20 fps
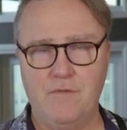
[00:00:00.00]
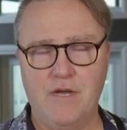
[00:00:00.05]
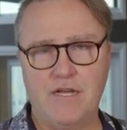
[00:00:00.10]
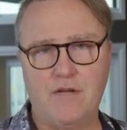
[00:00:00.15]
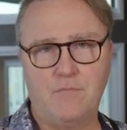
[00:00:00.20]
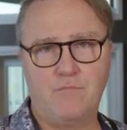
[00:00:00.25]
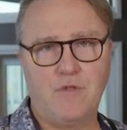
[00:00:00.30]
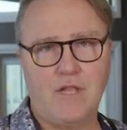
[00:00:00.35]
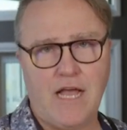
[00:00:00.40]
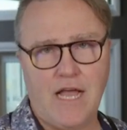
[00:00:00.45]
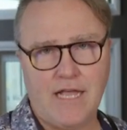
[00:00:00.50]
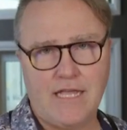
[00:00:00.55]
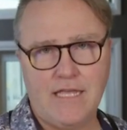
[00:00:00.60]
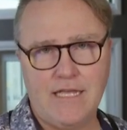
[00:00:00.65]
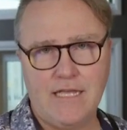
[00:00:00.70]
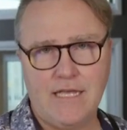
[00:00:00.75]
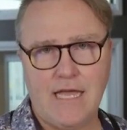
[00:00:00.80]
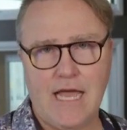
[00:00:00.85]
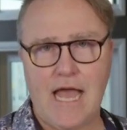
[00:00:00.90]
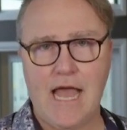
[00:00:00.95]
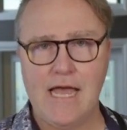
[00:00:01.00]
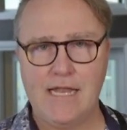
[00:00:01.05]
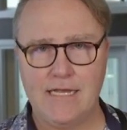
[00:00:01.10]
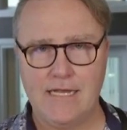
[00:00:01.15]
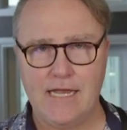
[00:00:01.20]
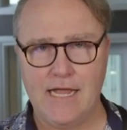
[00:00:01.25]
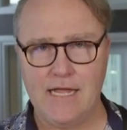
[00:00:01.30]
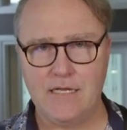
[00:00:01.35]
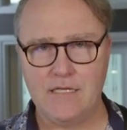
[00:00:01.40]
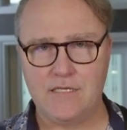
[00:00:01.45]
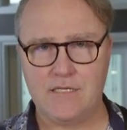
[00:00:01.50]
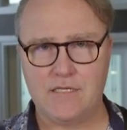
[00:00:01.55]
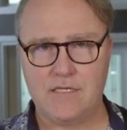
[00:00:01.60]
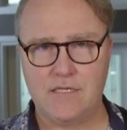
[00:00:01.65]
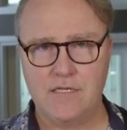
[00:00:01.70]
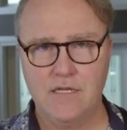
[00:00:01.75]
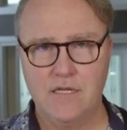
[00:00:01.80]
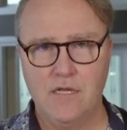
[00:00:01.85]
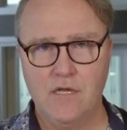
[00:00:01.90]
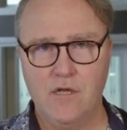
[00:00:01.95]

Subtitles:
Michael Blackie, at Next.